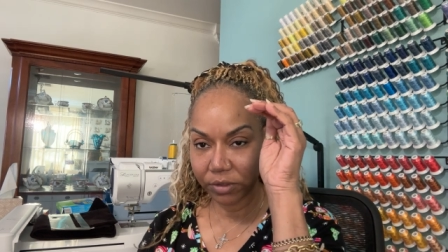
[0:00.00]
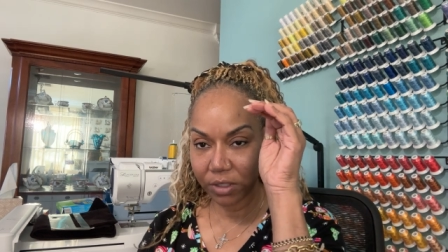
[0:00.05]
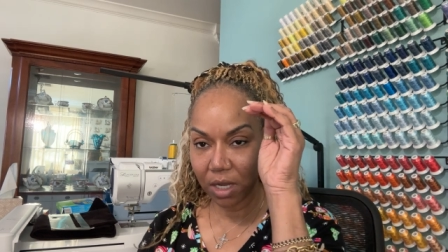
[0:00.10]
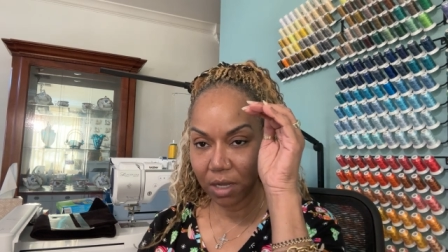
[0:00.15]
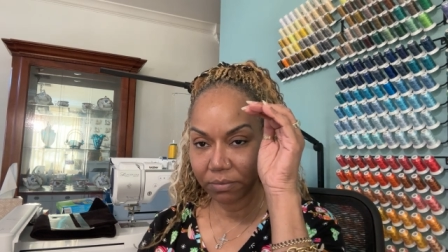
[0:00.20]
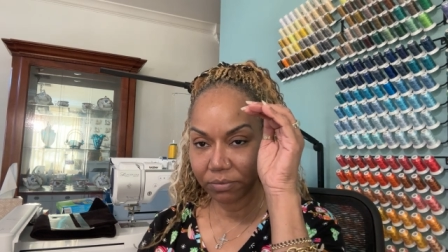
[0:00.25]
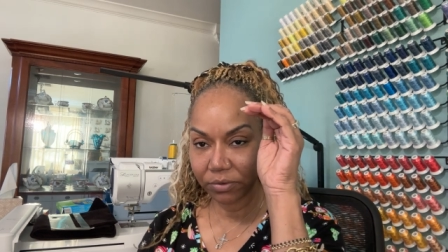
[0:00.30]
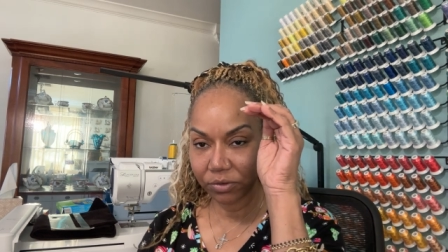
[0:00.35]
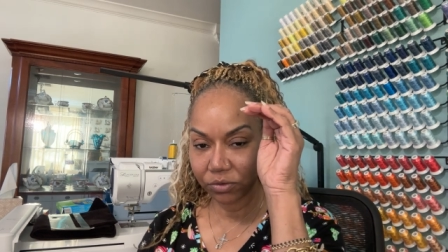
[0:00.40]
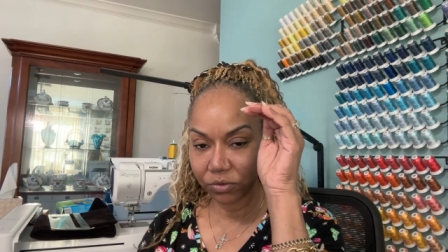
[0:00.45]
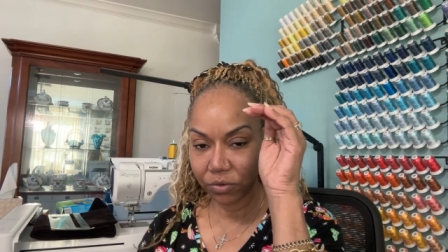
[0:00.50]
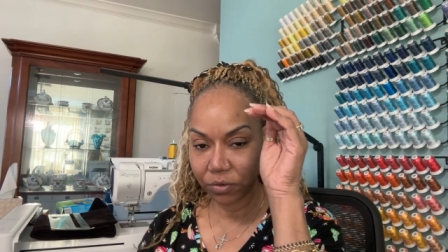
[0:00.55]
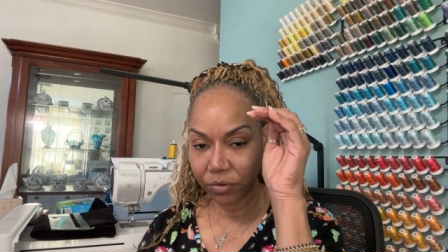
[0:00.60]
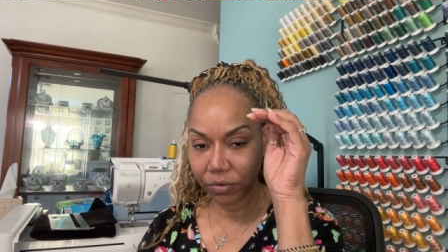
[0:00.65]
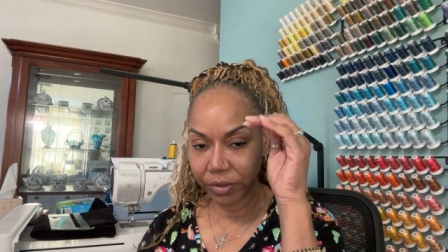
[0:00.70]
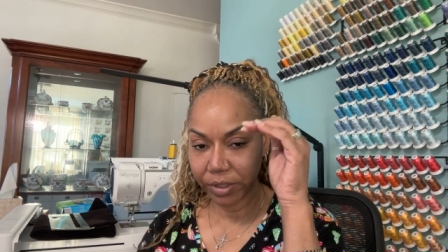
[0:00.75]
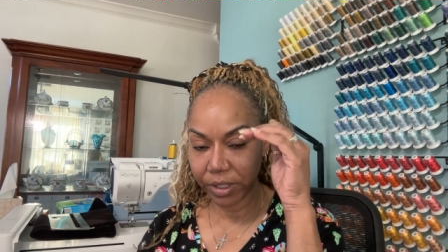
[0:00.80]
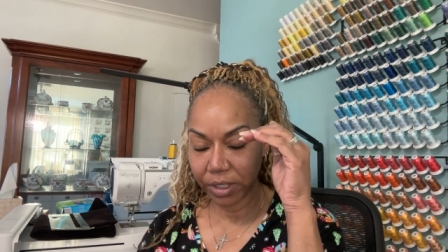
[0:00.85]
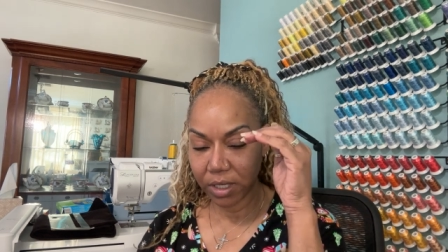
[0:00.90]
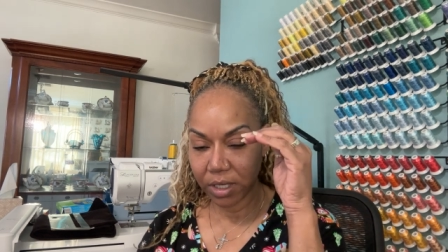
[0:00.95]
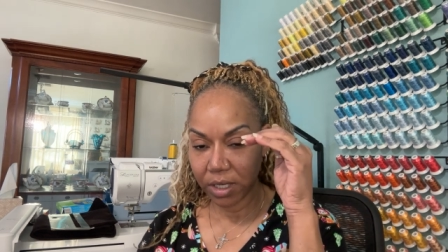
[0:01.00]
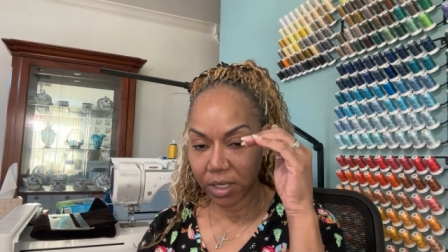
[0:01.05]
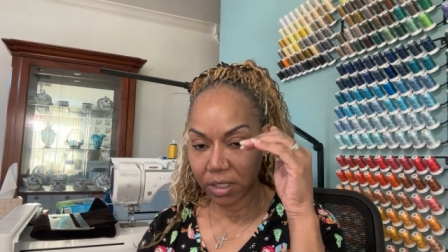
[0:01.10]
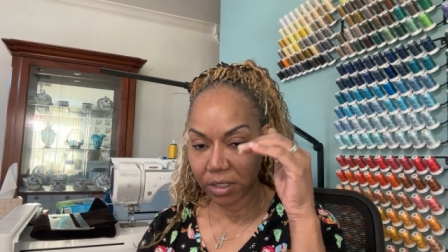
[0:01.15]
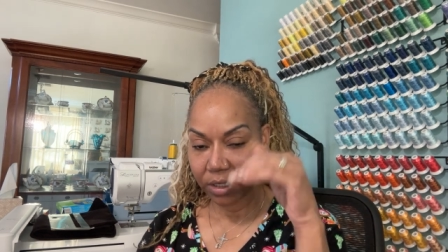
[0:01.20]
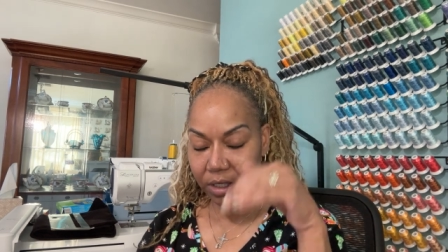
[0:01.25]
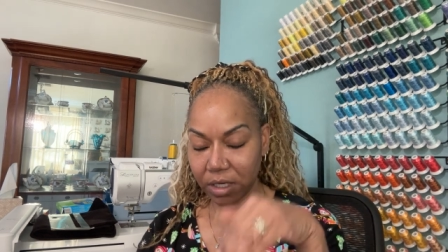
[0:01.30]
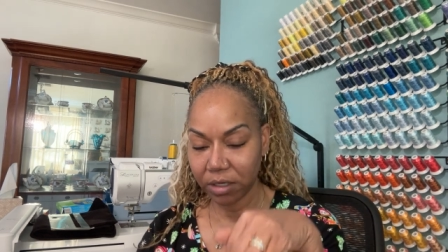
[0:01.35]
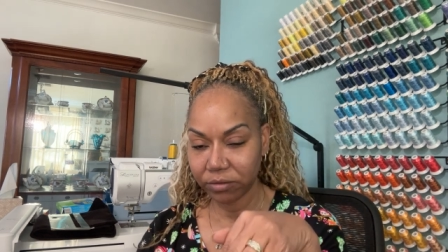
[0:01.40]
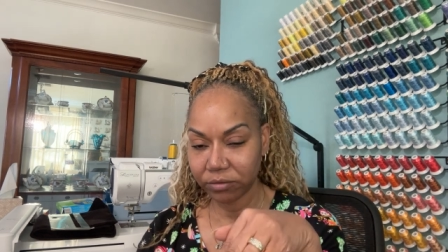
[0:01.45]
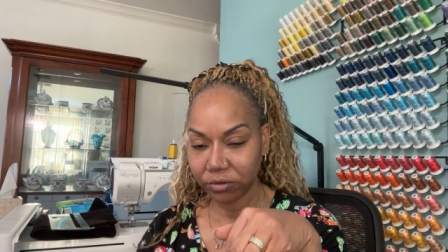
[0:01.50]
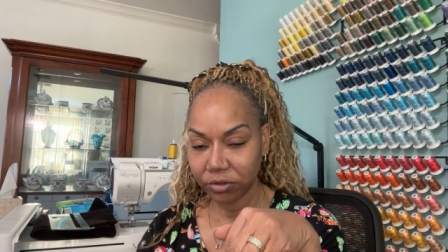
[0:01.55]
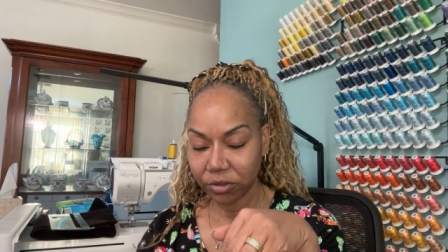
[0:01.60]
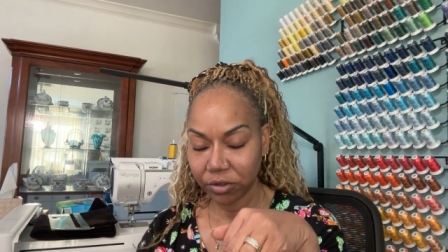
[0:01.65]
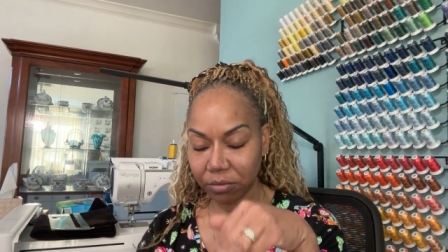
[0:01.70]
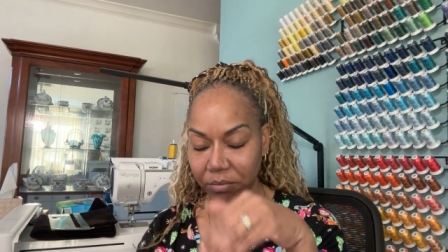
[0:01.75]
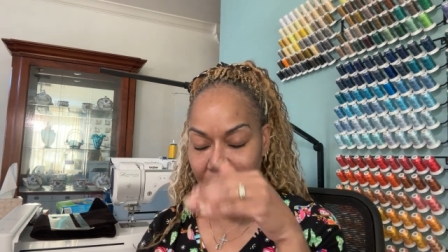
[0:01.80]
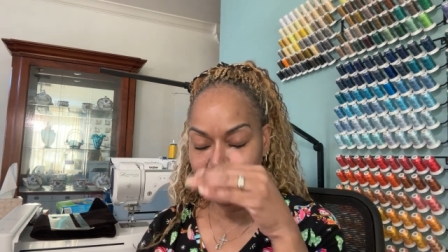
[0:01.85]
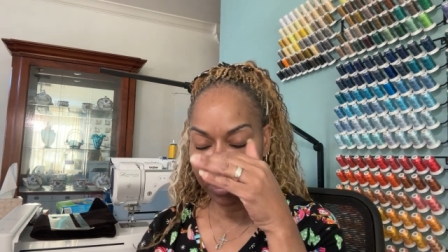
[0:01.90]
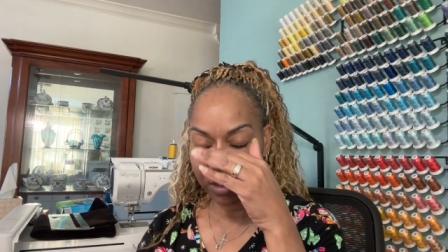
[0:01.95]
top story down to the
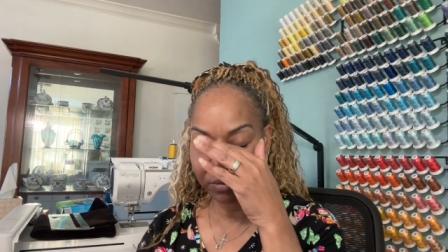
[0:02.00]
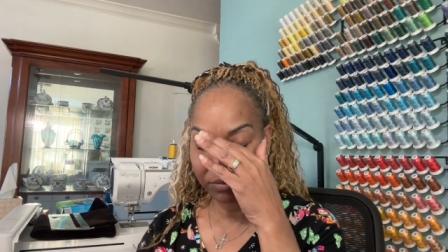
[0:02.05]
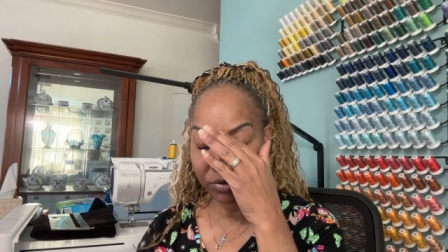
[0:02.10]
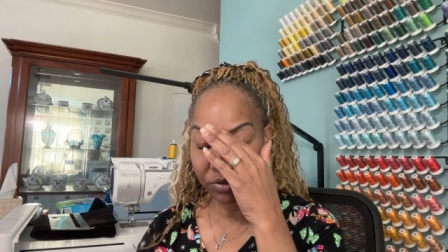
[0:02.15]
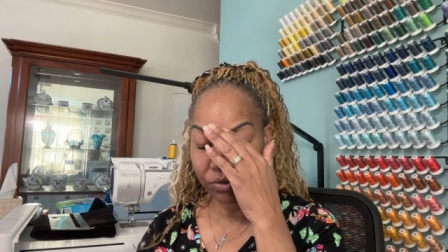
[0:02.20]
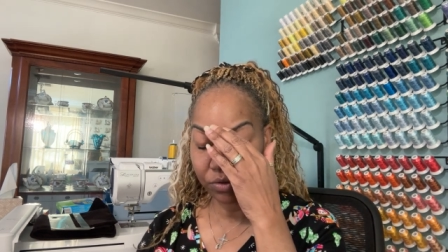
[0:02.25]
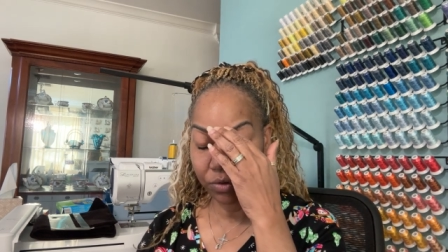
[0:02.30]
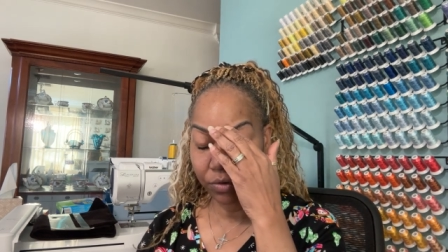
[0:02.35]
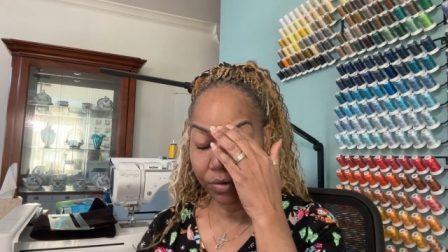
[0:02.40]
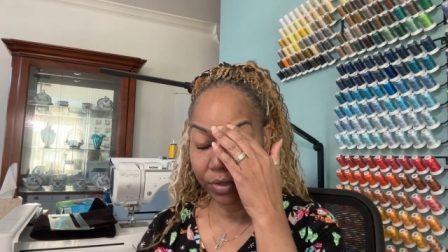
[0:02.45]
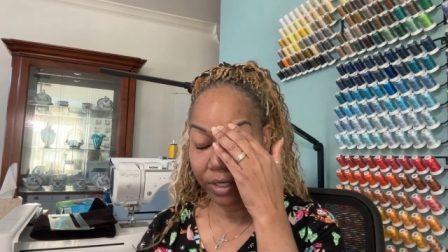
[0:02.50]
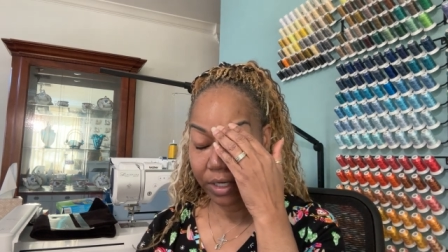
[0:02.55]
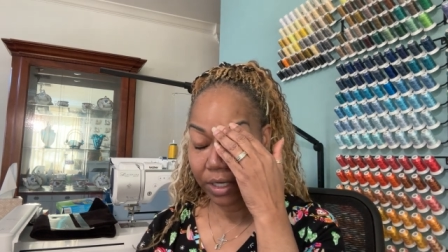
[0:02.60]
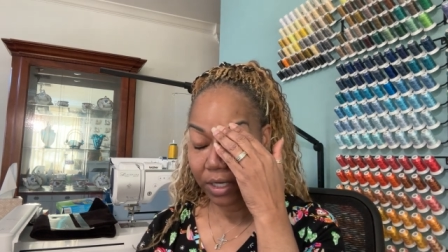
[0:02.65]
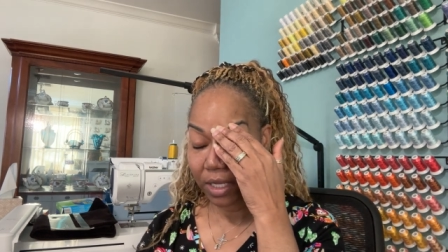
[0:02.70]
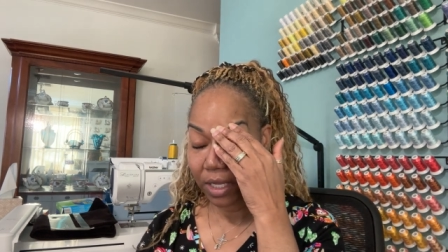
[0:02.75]
bottom story.